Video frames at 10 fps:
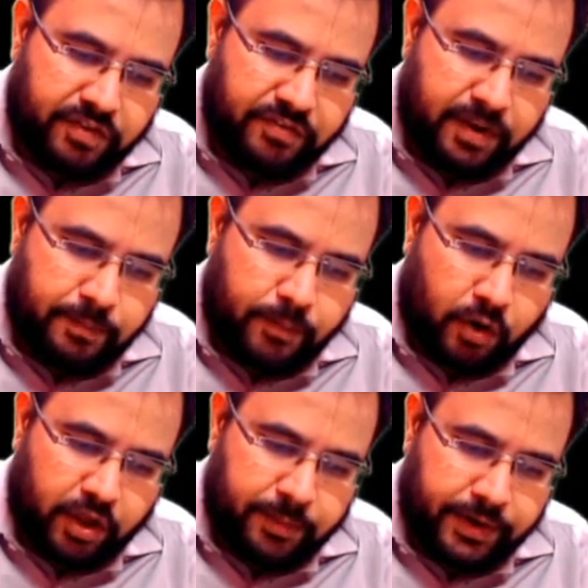will
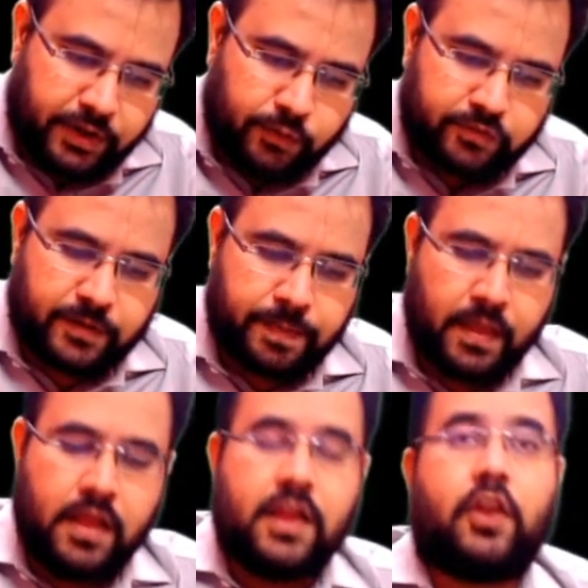prohibit you, sir.
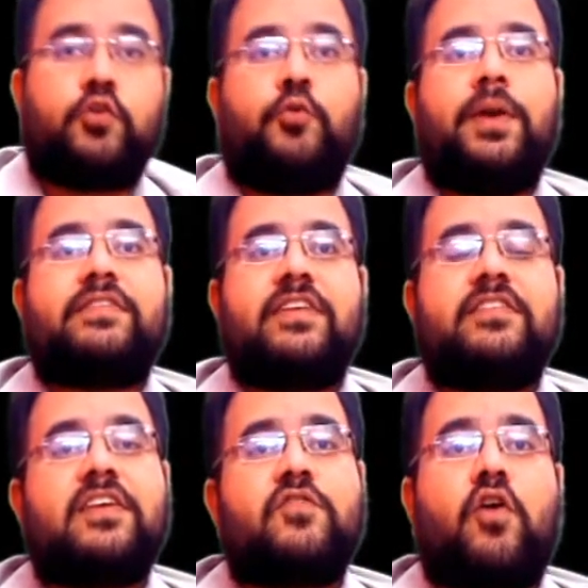Now you may say,
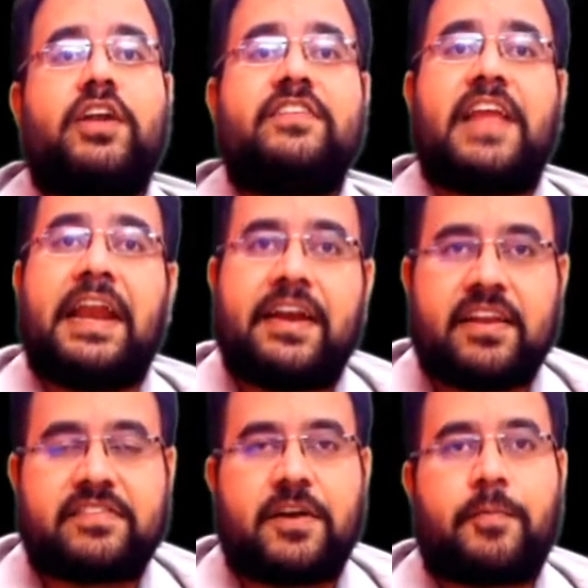sir, what is
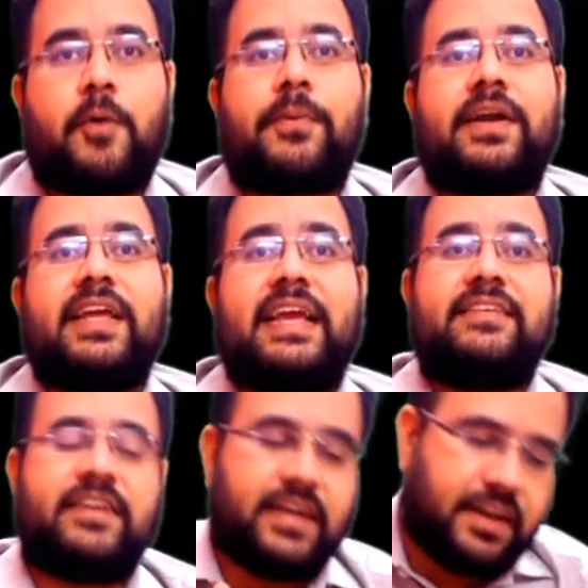interested property? Is
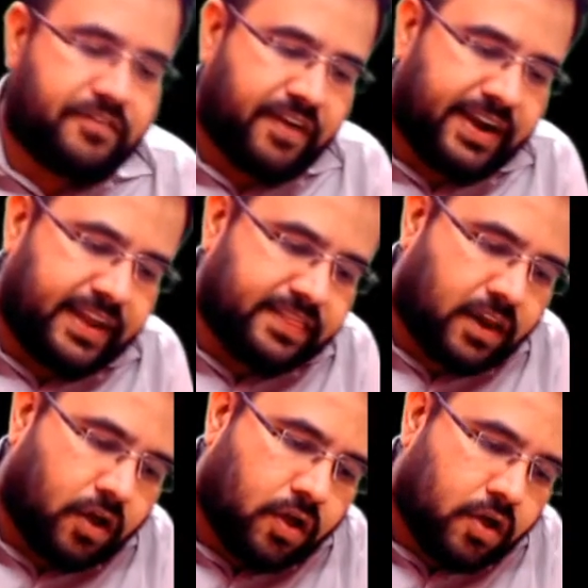it defined in the
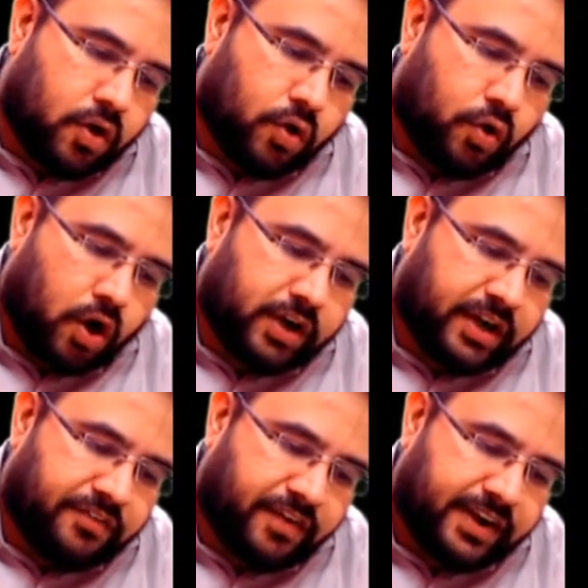law? Not
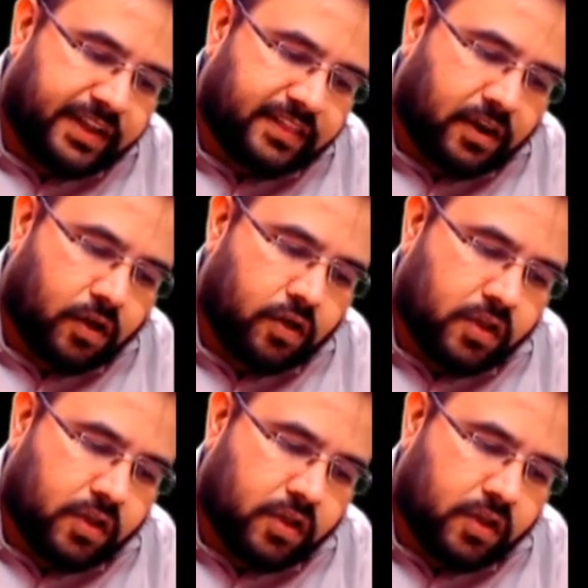defined in the law.